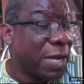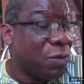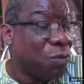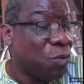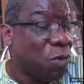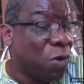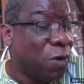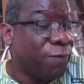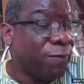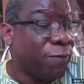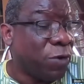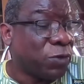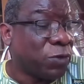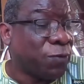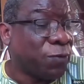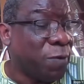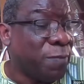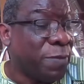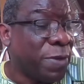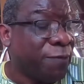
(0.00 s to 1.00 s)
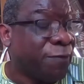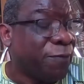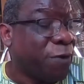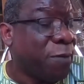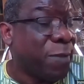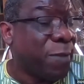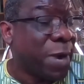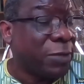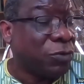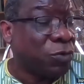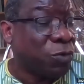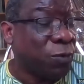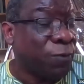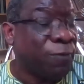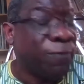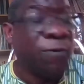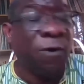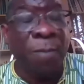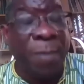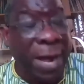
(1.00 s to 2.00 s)
workforce from informal to
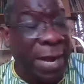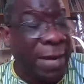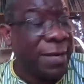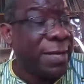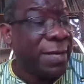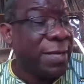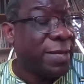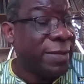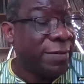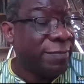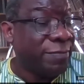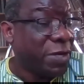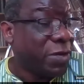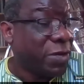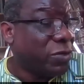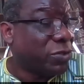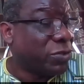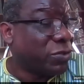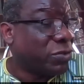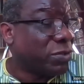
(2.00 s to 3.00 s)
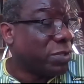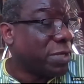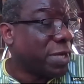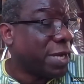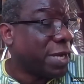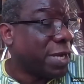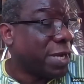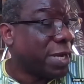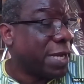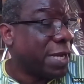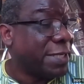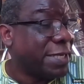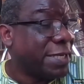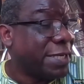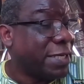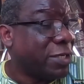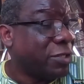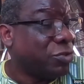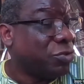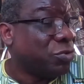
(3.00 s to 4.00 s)
formal, because
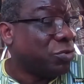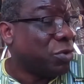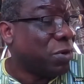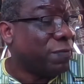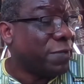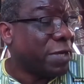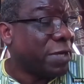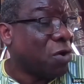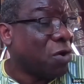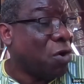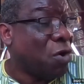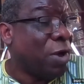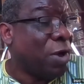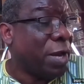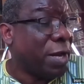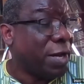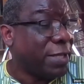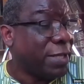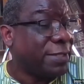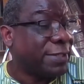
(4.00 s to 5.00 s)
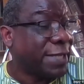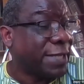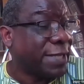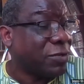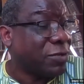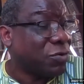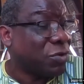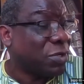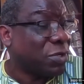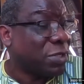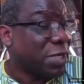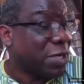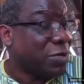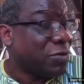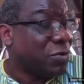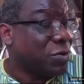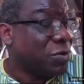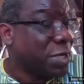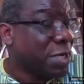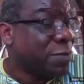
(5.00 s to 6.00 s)
the issue of the oil sector,
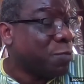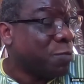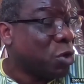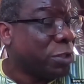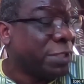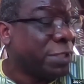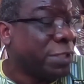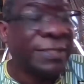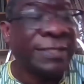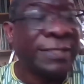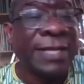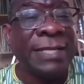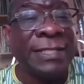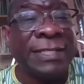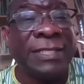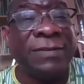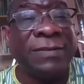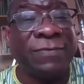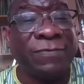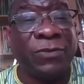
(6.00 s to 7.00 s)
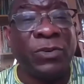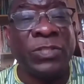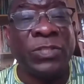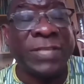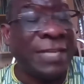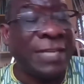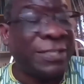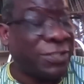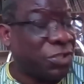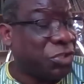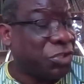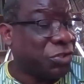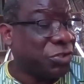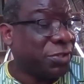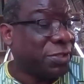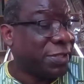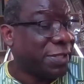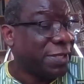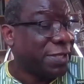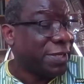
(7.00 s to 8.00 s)
they don't need much incentive for
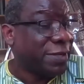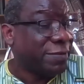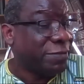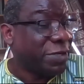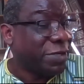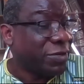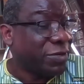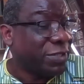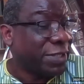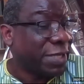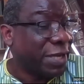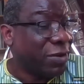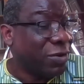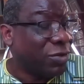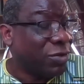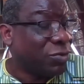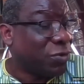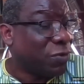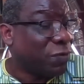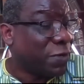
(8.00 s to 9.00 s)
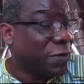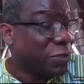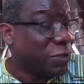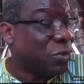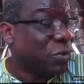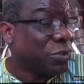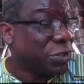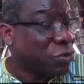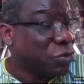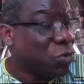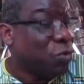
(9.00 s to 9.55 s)
transition because a lot of resources.